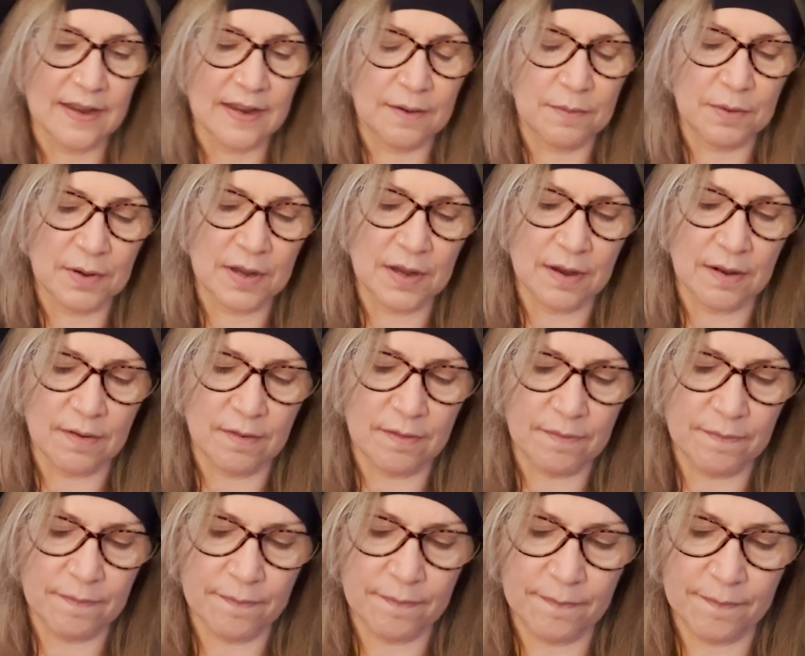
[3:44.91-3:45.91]
Here we go.
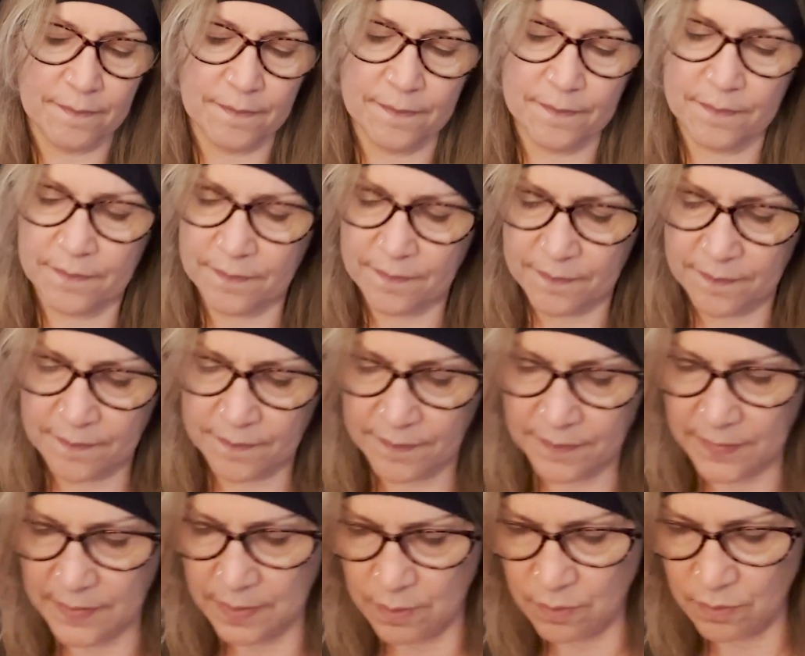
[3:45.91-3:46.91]

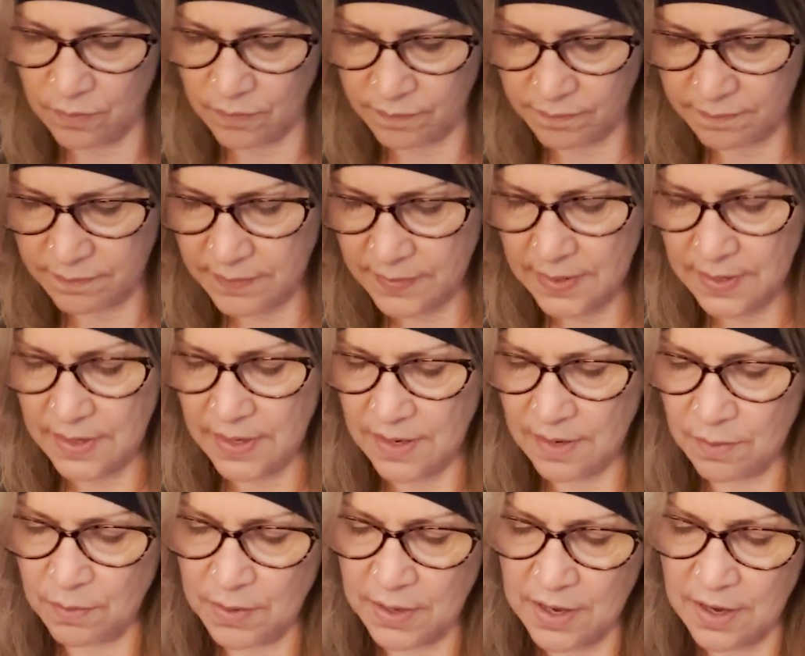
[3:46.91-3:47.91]
Ooh,
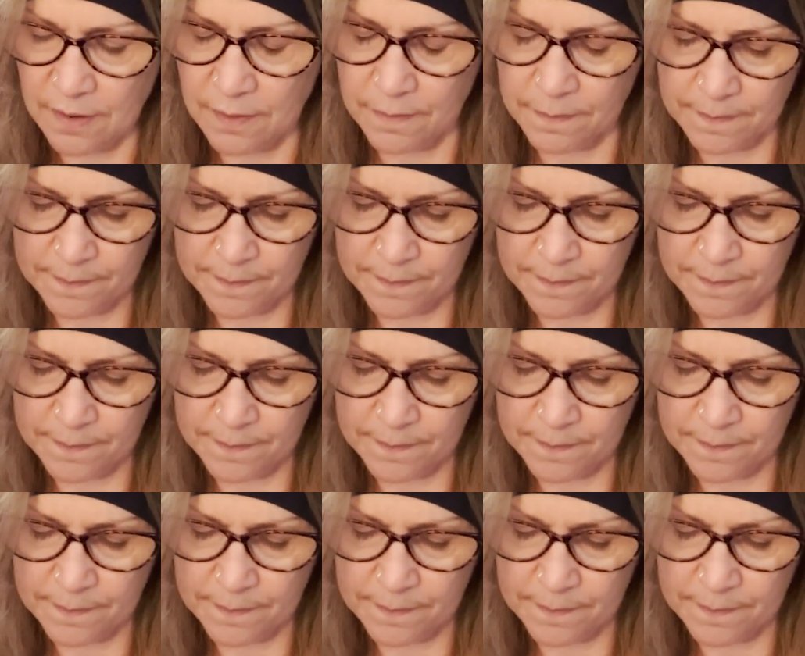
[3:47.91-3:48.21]
here we go.